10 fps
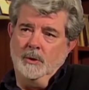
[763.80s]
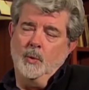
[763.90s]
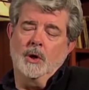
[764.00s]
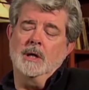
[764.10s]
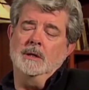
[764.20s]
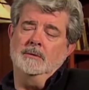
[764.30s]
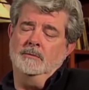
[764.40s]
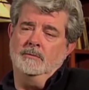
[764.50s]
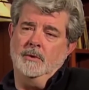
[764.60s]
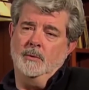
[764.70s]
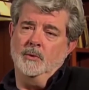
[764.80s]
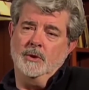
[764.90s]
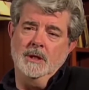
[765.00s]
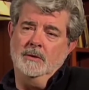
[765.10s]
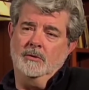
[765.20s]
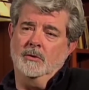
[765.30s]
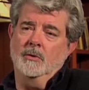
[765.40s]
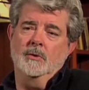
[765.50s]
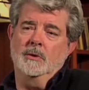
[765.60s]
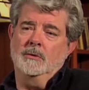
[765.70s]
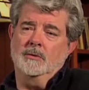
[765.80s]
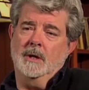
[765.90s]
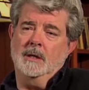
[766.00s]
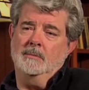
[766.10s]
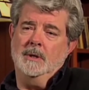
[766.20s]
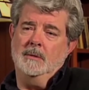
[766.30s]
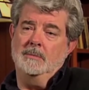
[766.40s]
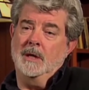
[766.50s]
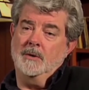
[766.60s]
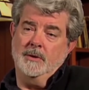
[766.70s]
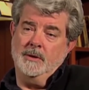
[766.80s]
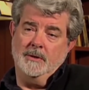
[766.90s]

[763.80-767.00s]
a 9-year-old boy leaving his mother would be more